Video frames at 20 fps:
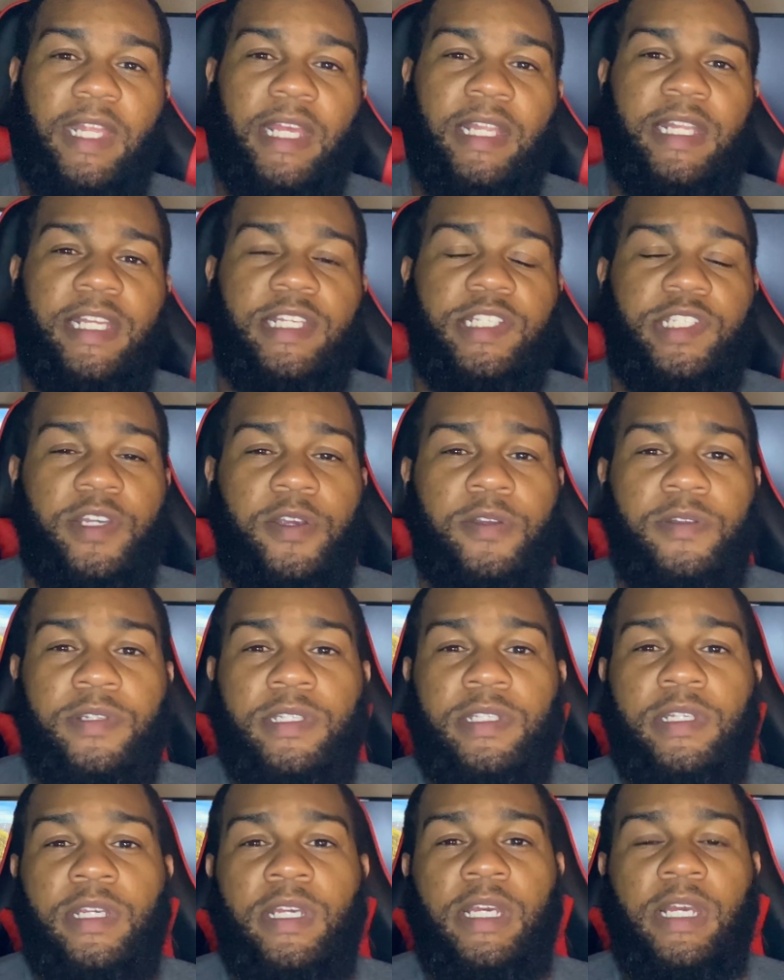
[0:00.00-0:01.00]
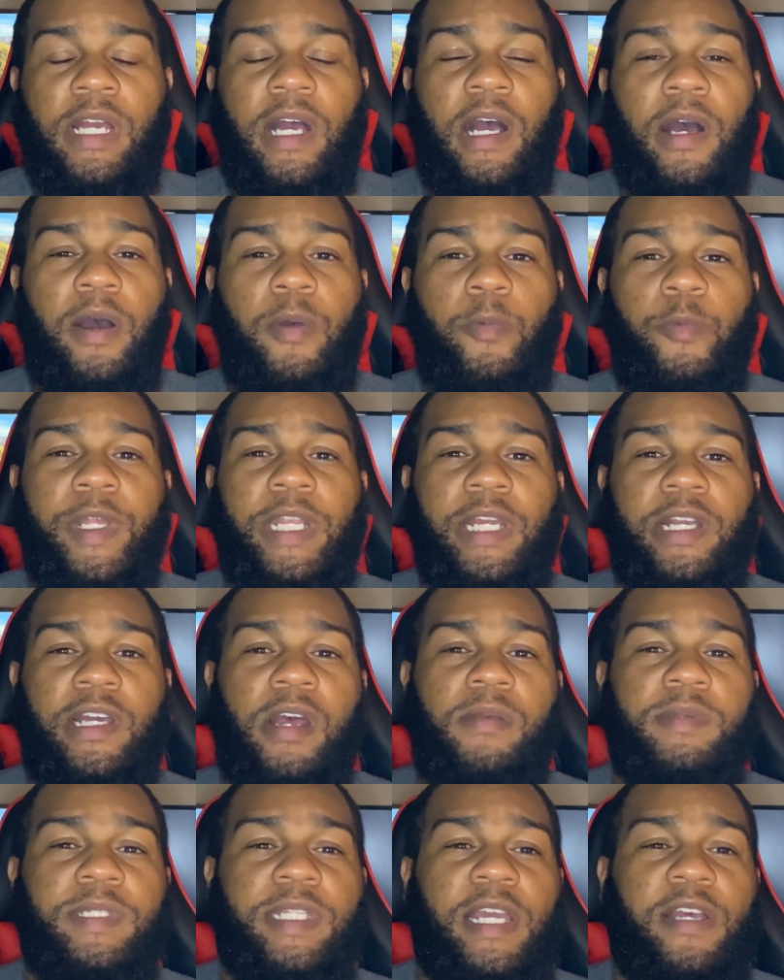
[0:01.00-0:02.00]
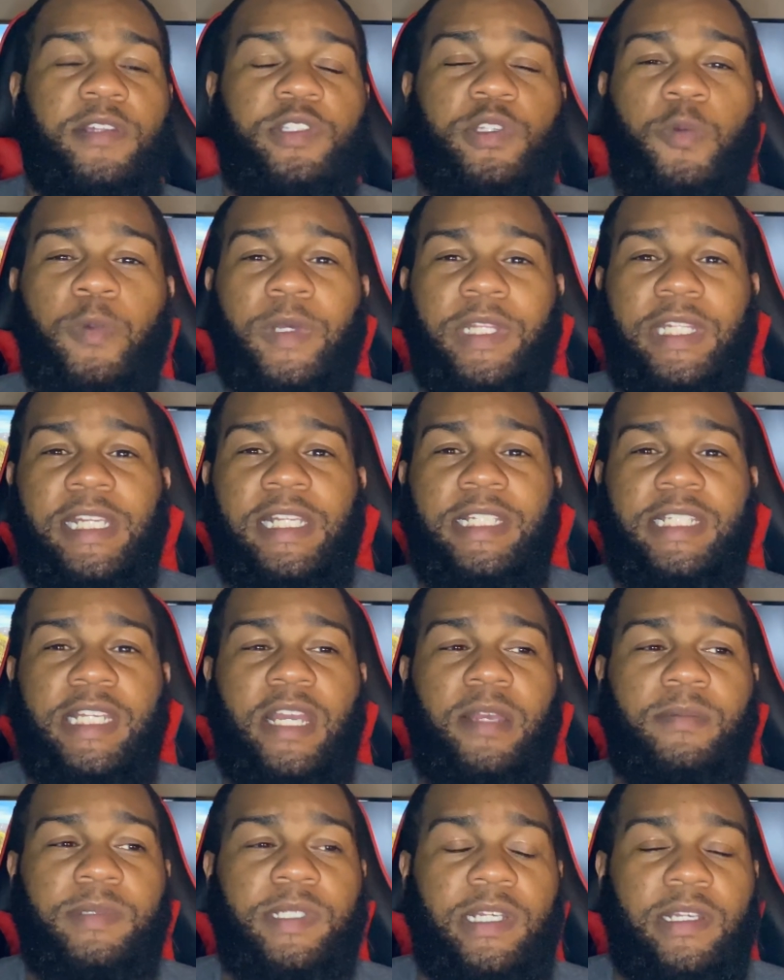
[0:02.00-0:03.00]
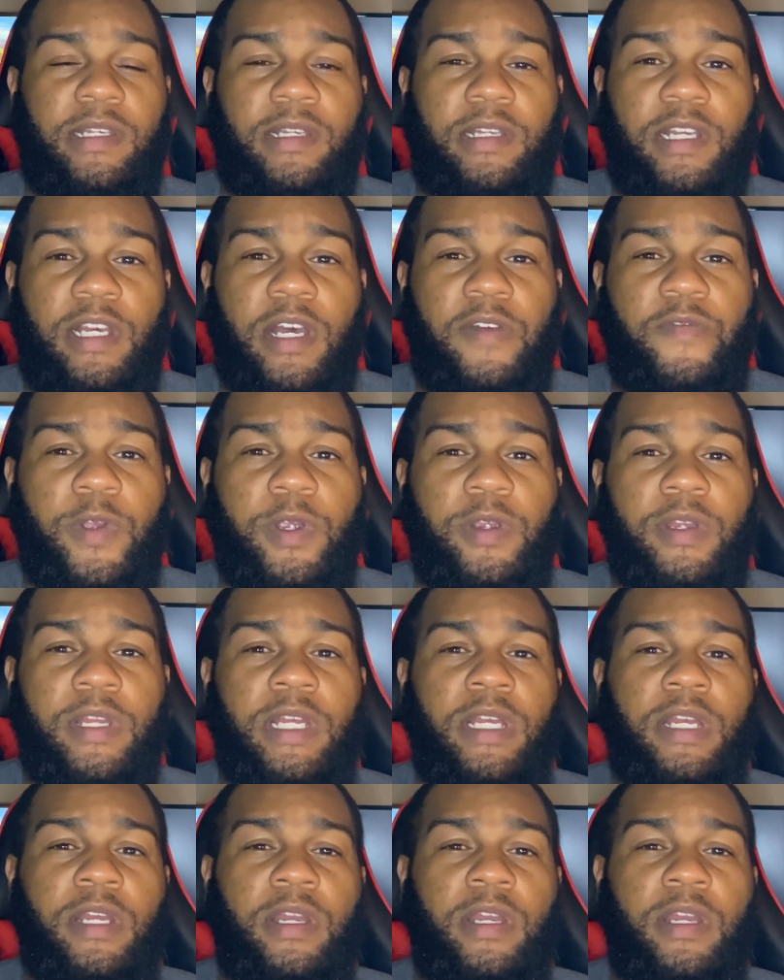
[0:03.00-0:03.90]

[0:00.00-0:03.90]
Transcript: these certs. Um, when it comes down to what the exams cover,